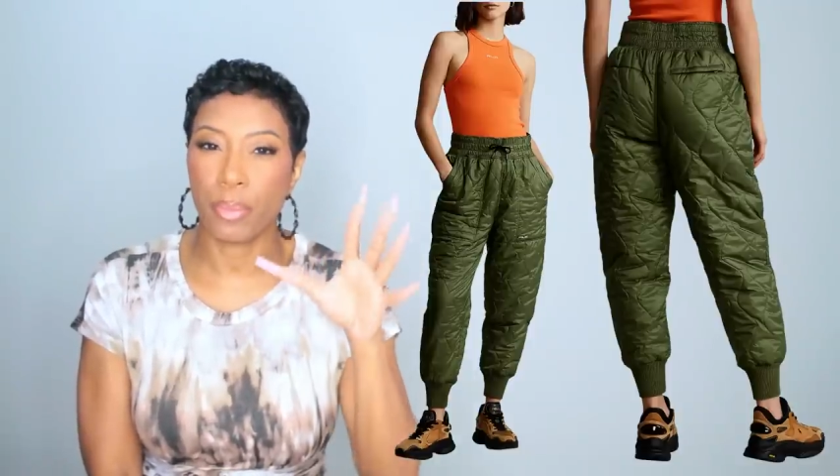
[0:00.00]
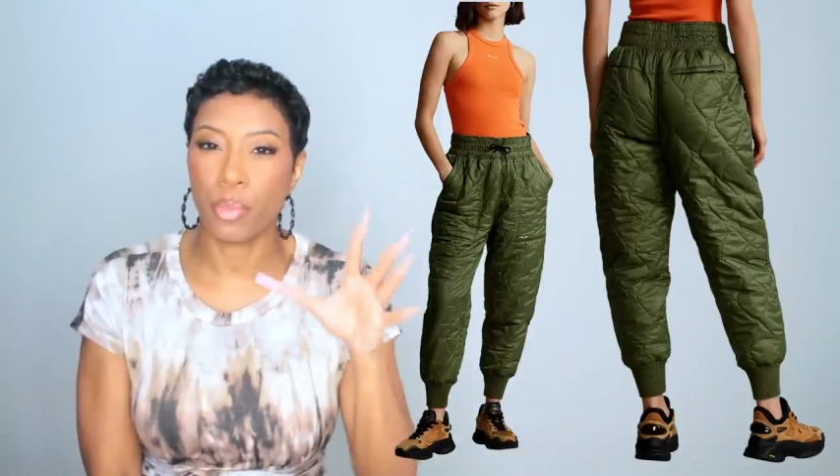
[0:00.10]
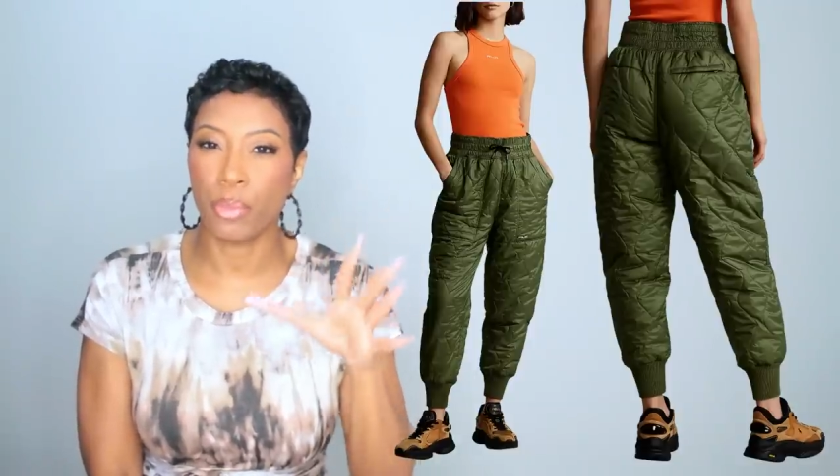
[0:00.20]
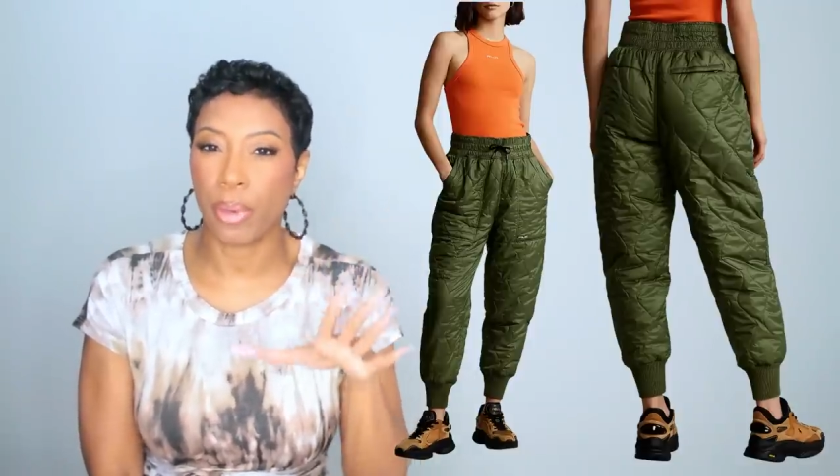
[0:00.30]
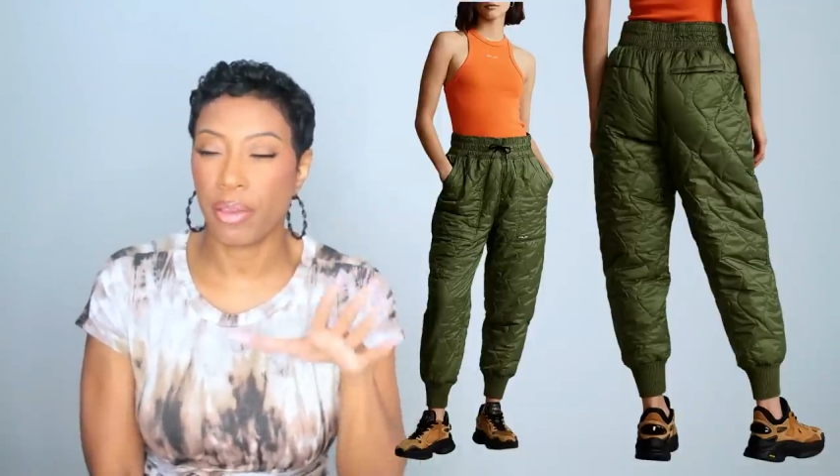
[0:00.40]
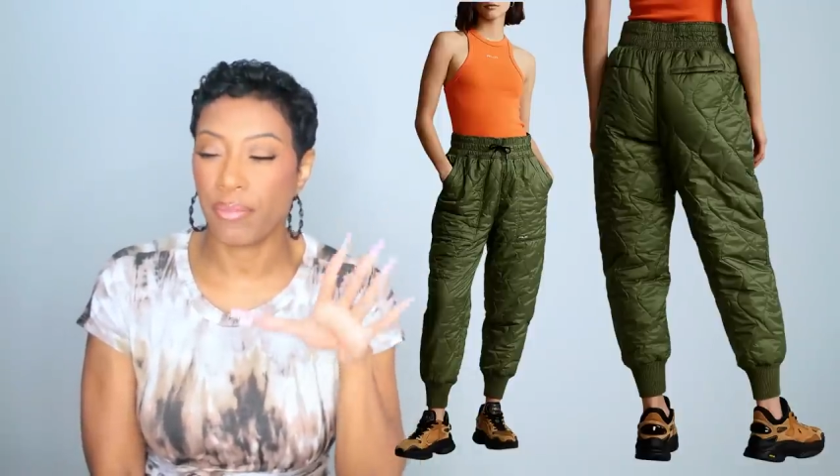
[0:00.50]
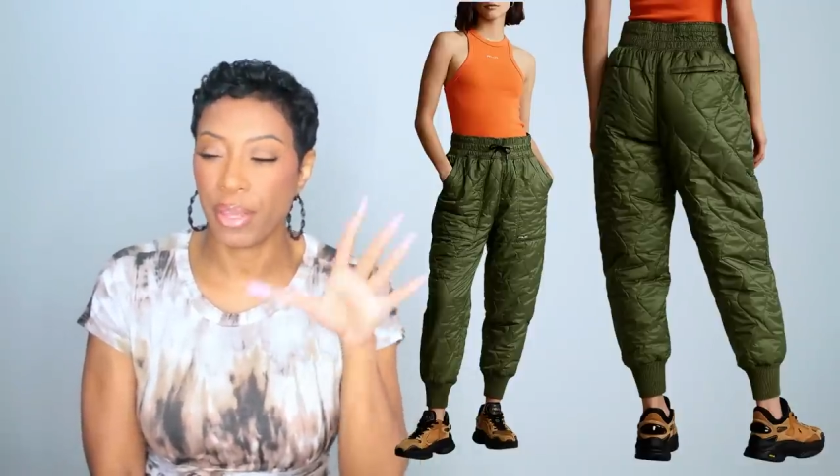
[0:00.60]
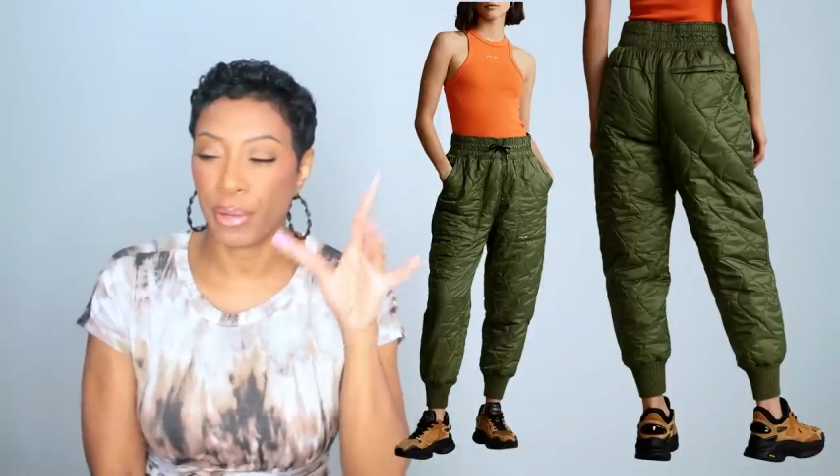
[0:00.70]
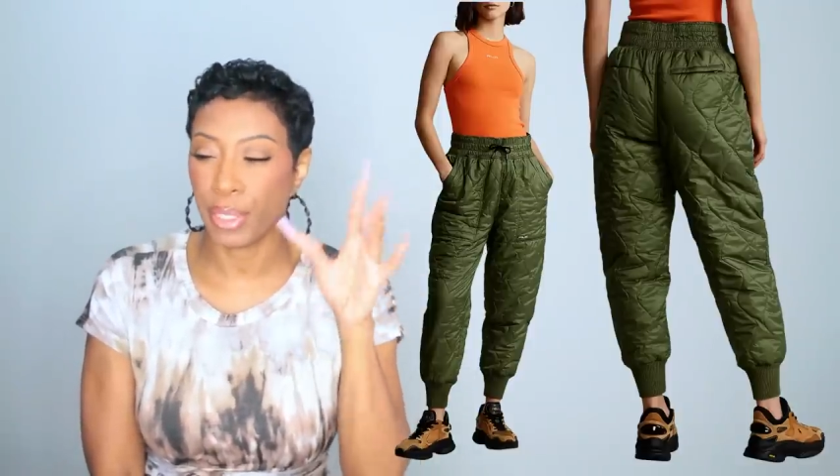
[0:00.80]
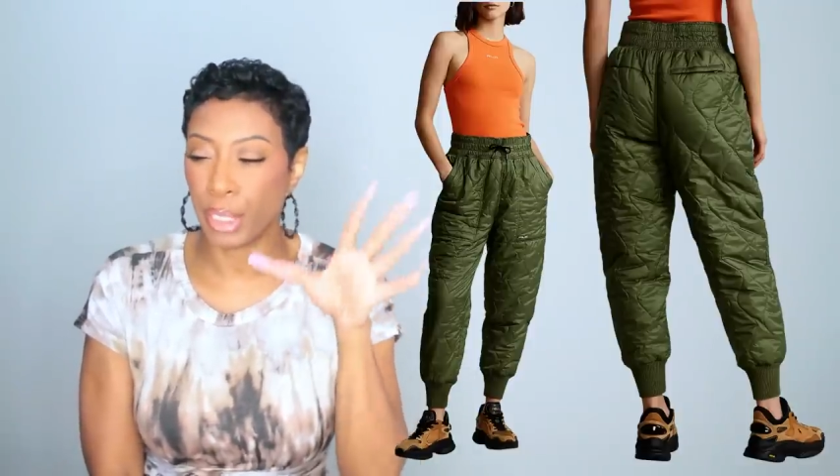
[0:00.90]
but we might
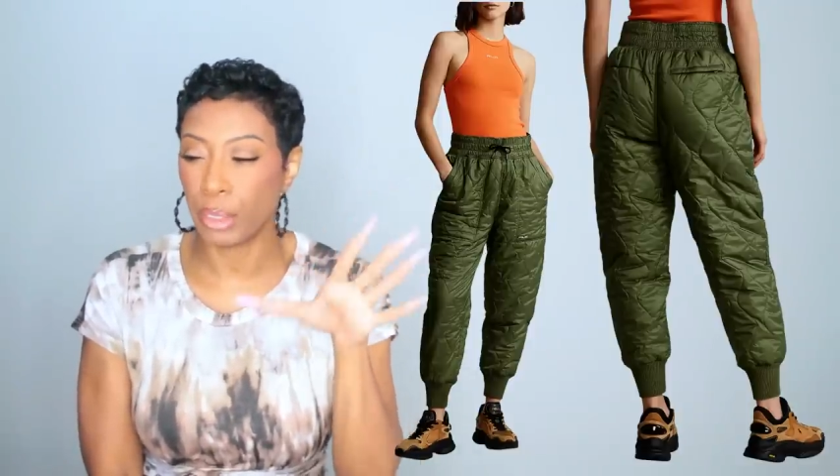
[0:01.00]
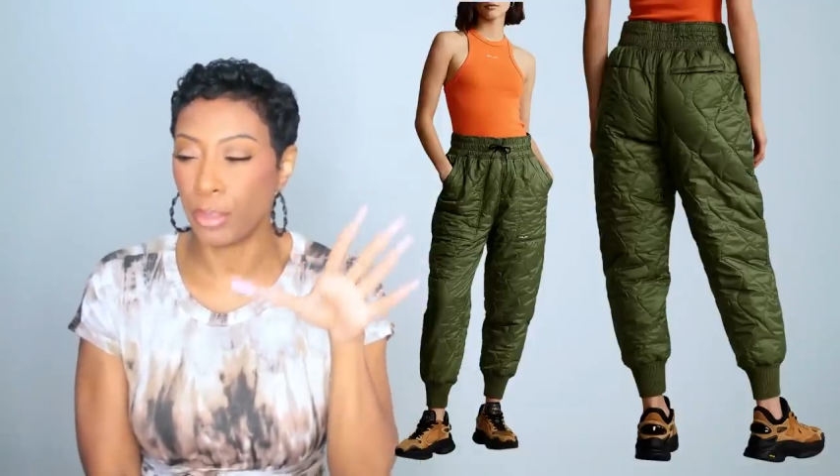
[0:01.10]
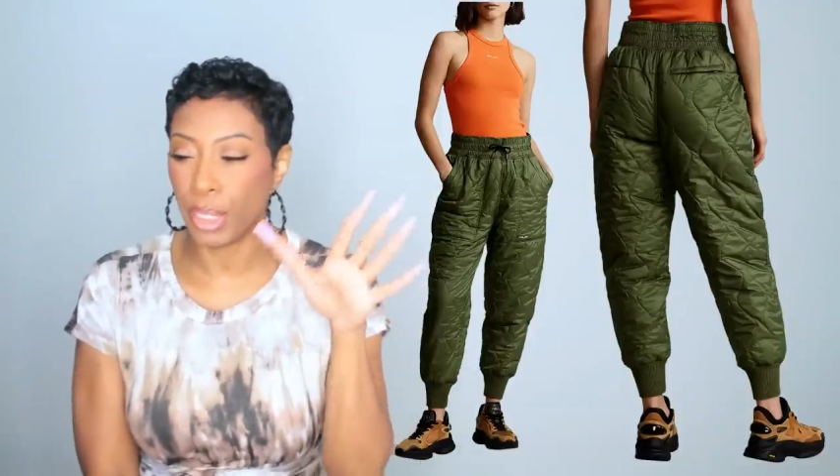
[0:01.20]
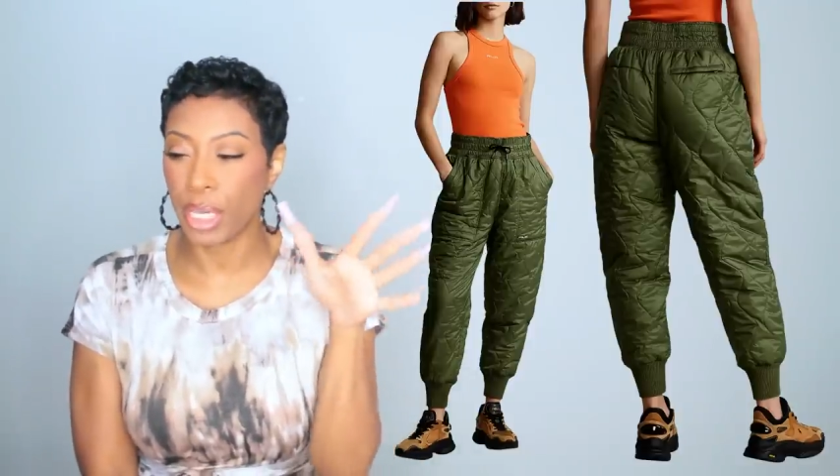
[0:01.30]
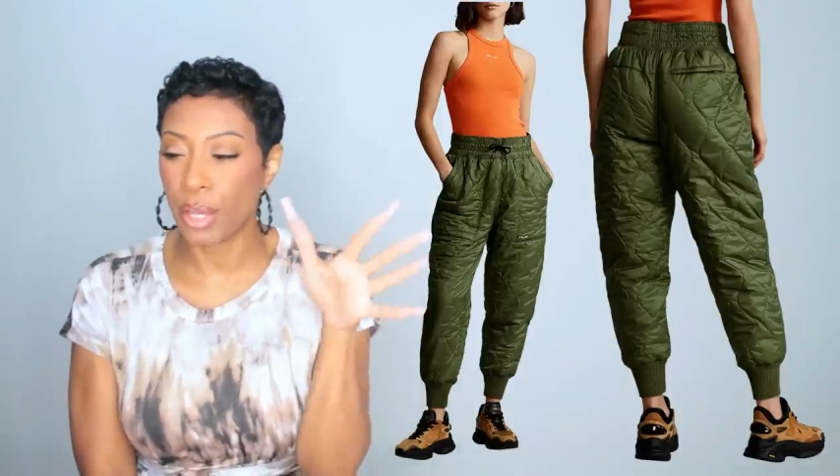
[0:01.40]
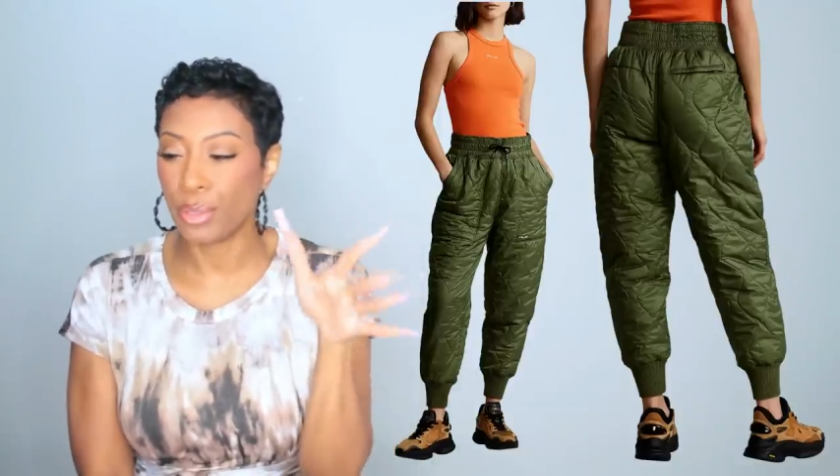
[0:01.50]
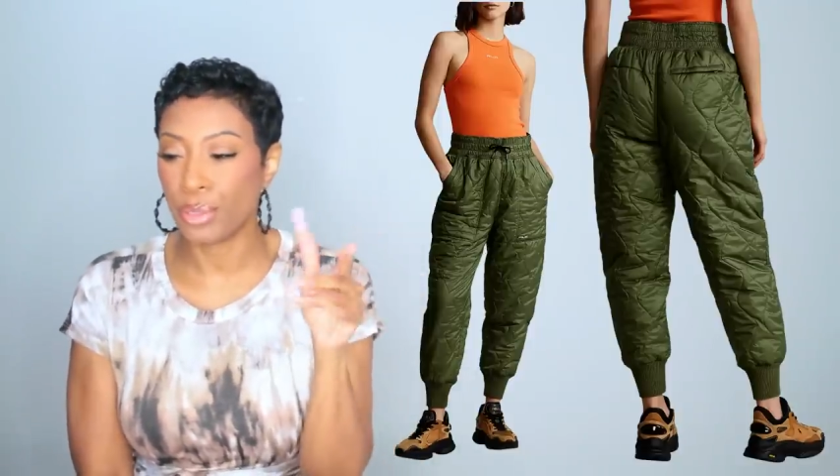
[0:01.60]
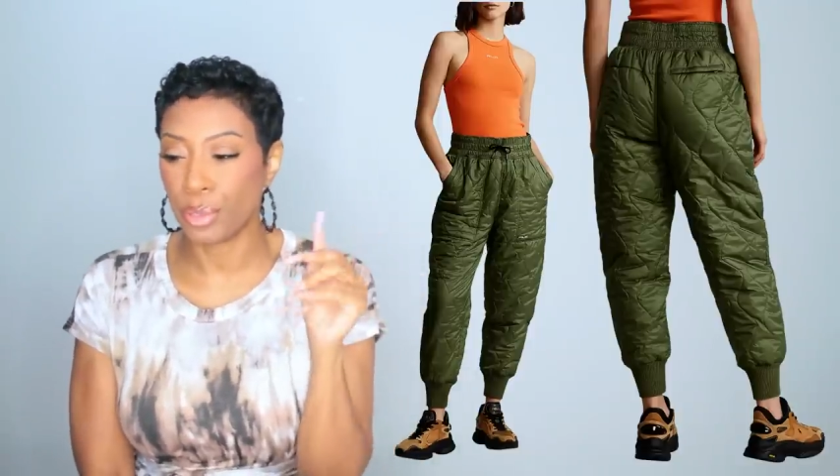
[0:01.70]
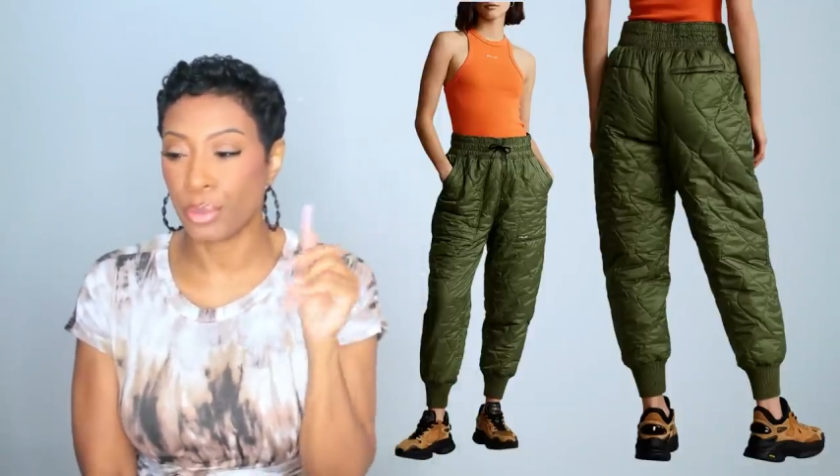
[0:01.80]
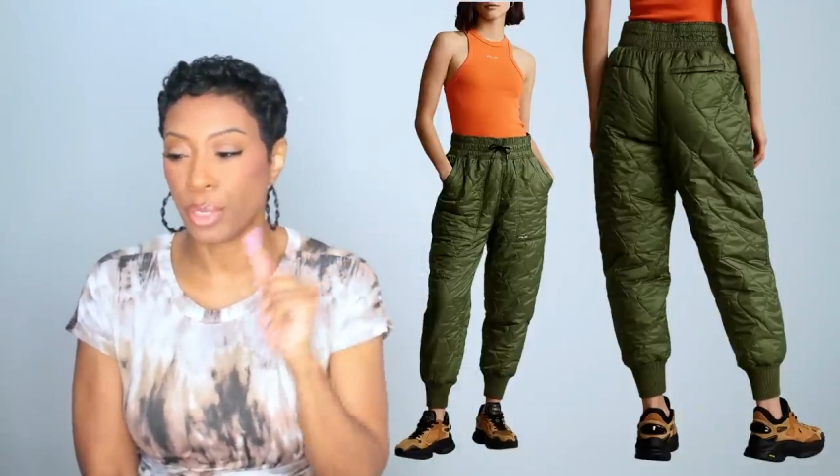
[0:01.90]
vary a little bit. Y'all
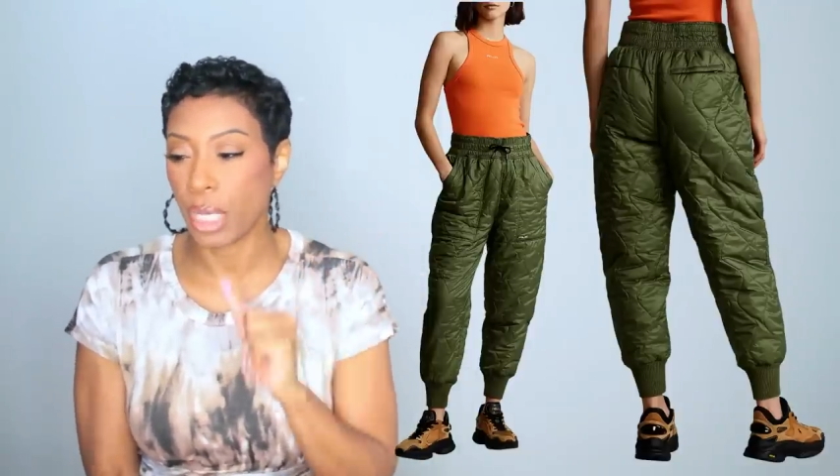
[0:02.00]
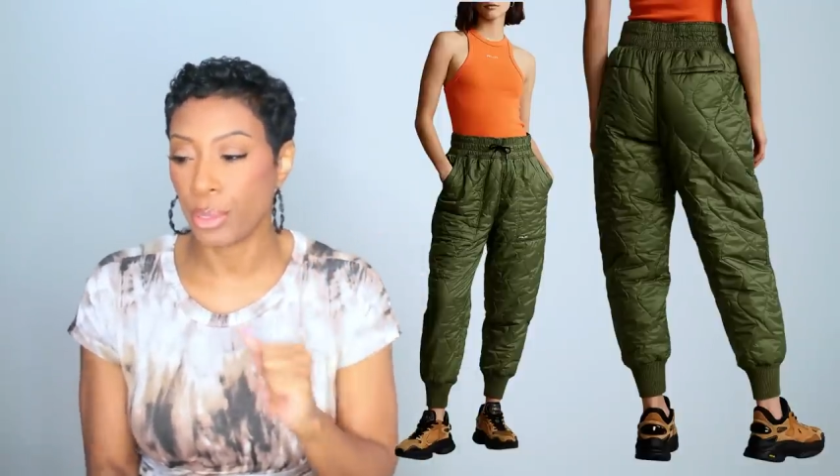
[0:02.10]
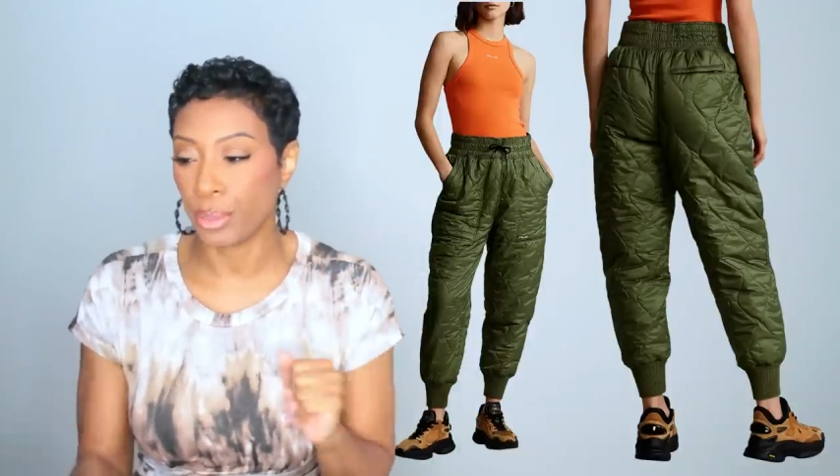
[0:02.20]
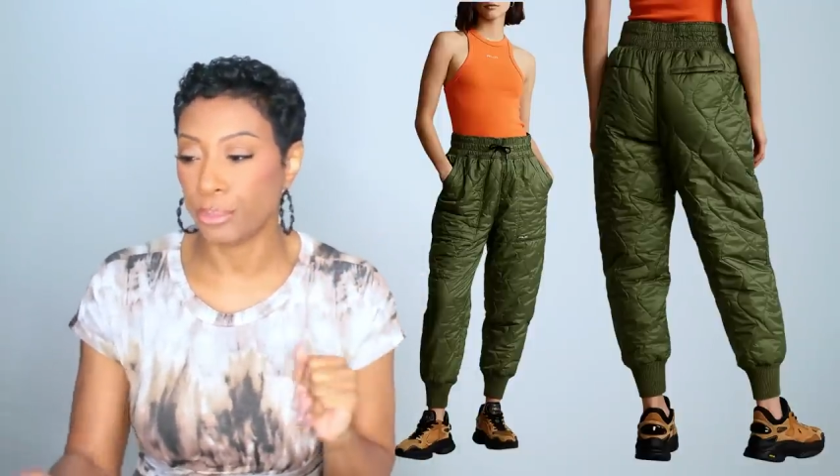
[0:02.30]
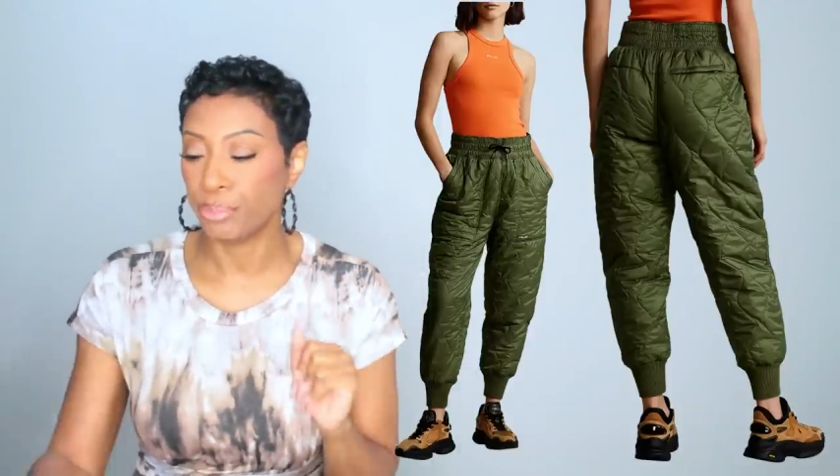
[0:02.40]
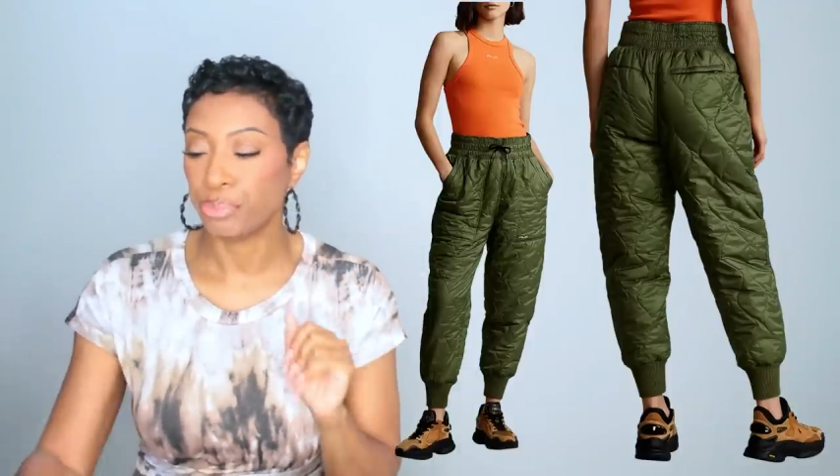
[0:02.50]
used to it, y'all know.